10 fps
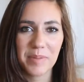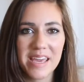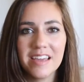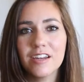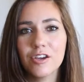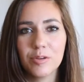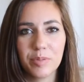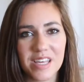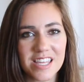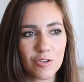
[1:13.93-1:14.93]
being in a good
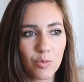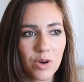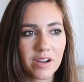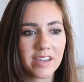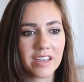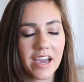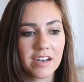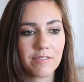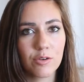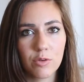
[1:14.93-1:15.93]
place to work, and
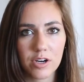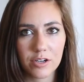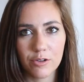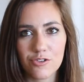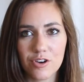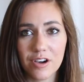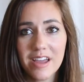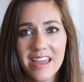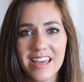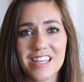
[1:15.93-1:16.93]
kind of the work culture
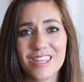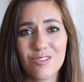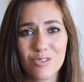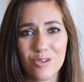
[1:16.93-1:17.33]
is so,